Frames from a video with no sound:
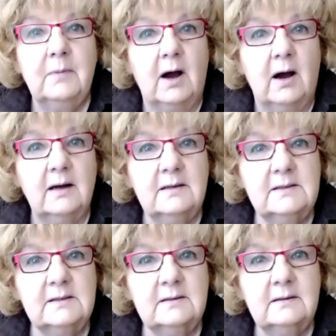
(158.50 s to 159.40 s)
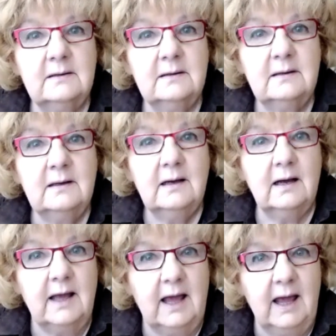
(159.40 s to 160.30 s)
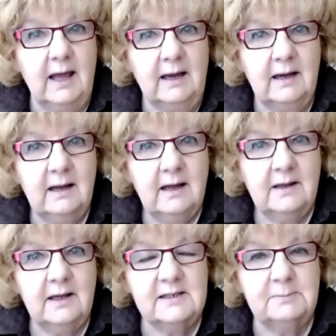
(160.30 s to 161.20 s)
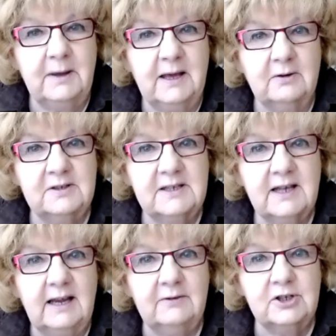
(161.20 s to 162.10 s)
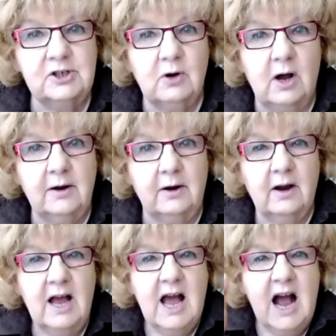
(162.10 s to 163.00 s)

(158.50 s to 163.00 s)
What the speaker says: Pause. Again, the speaker said even stronger,